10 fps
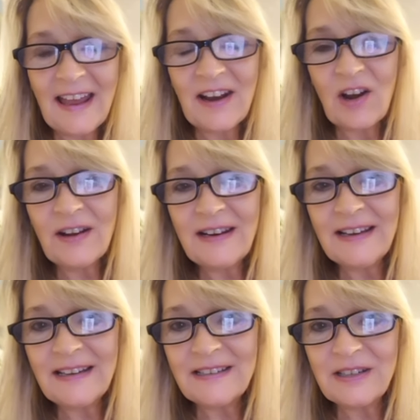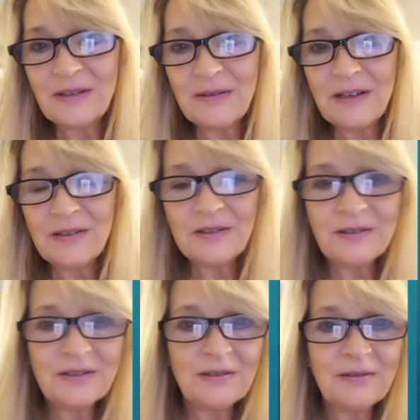And I'd like to
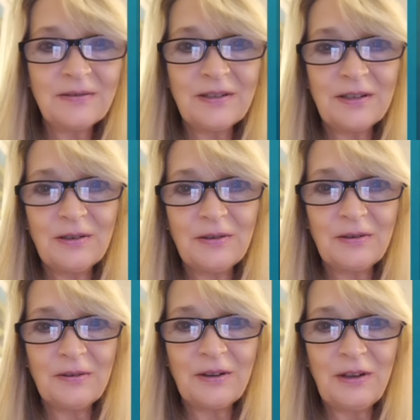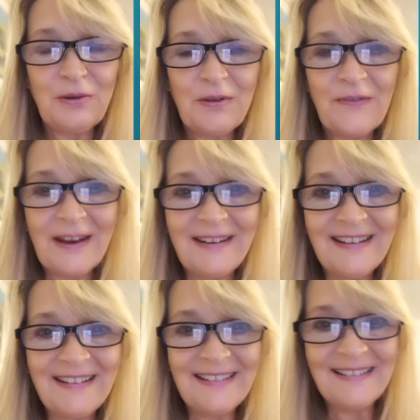introduce you to youth offending.